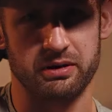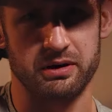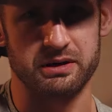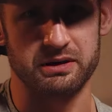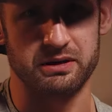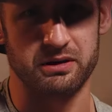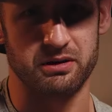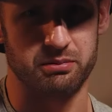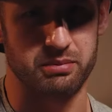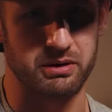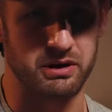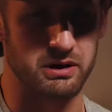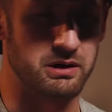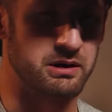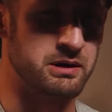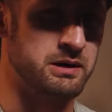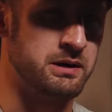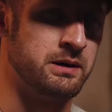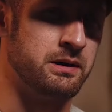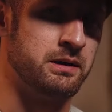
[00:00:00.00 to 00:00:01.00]
that it's going to be,
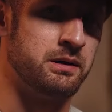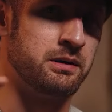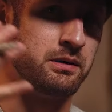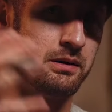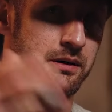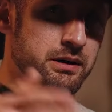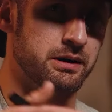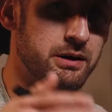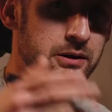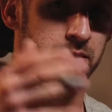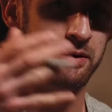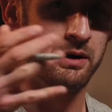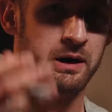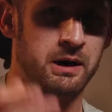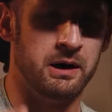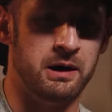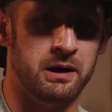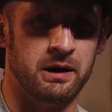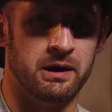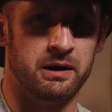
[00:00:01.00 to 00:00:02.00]

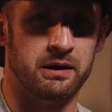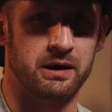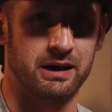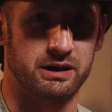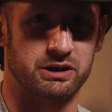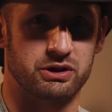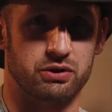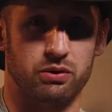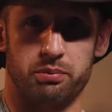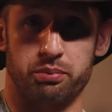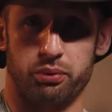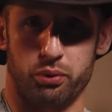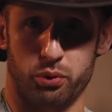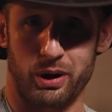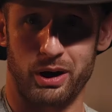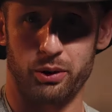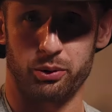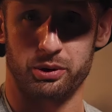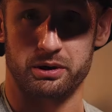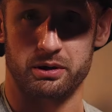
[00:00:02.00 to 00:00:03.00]
next to a
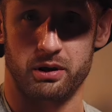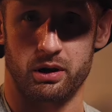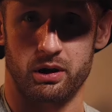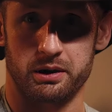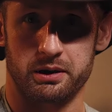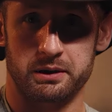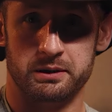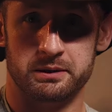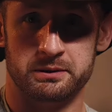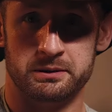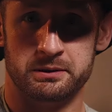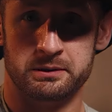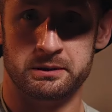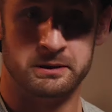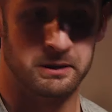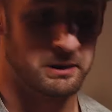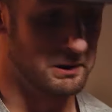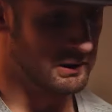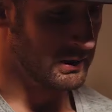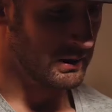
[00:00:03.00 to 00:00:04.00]
prairie dog.
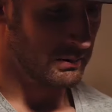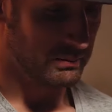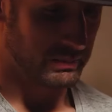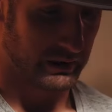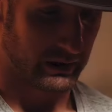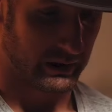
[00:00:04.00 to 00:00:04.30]
But